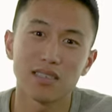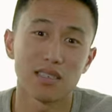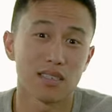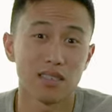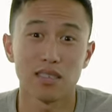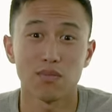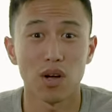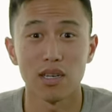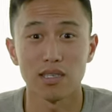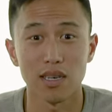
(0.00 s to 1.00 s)
as this
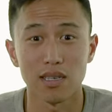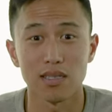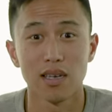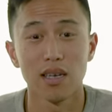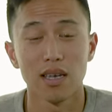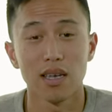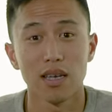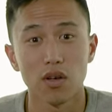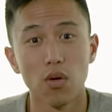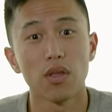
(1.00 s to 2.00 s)
process,
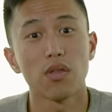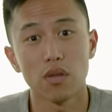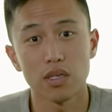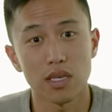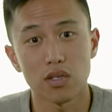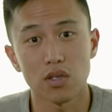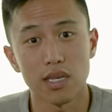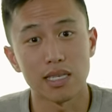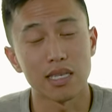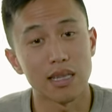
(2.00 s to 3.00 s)
going through this
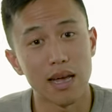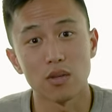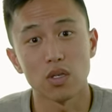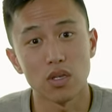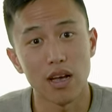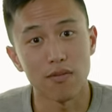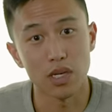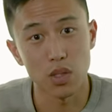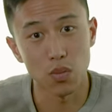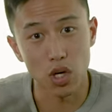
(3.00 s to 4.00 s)
exercise allows you to have
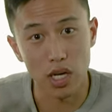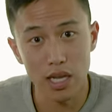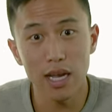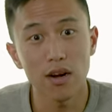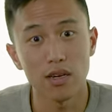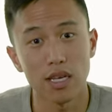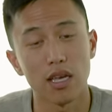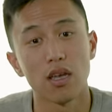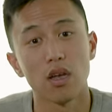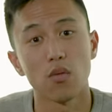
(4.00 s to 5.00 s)
much more
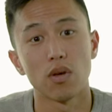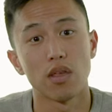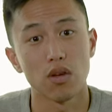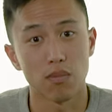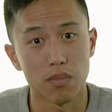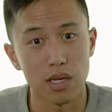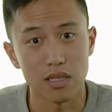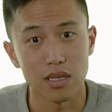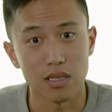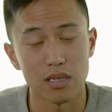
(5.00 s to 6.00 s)
clarity within your
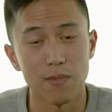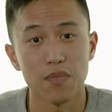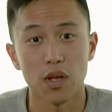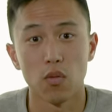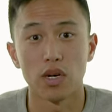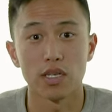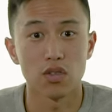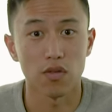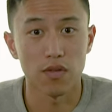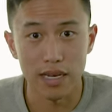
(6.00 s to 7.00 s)
business. What
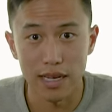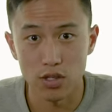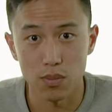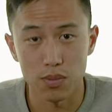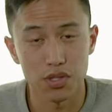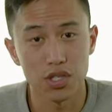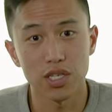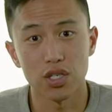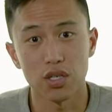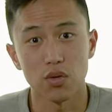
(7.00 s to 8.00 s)
is your financial
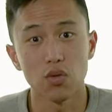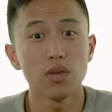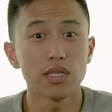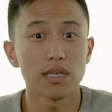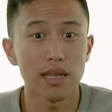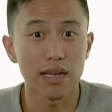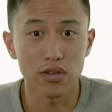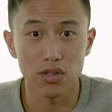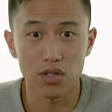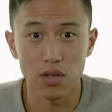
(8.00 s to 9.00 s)
projection? Who is it that
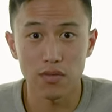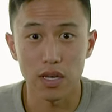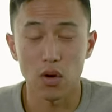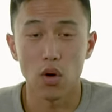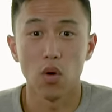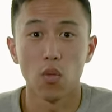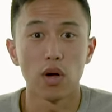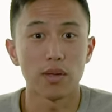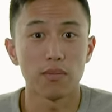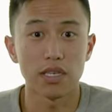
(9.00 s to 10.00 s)
you're serving?
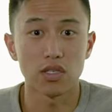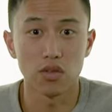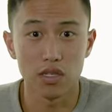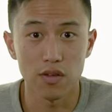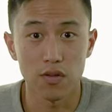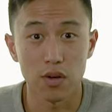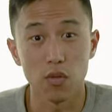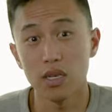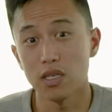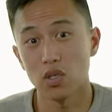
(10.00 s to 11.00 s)
What makes you different?
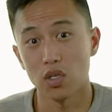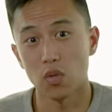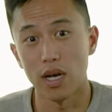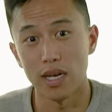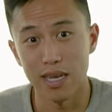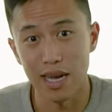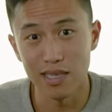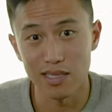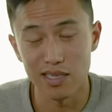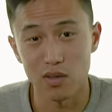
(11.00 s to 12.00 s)
What is your SWOT
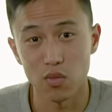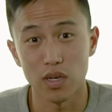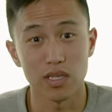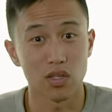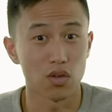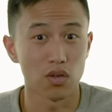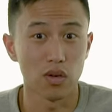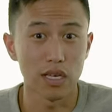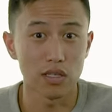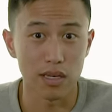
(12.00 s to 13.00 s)
analysis? What is your
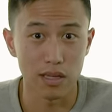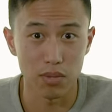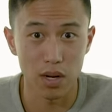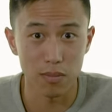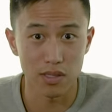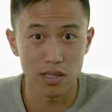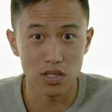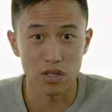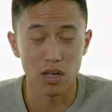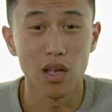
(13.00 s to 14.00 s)
unique selling
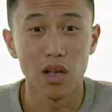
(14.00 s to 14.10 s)
proposition?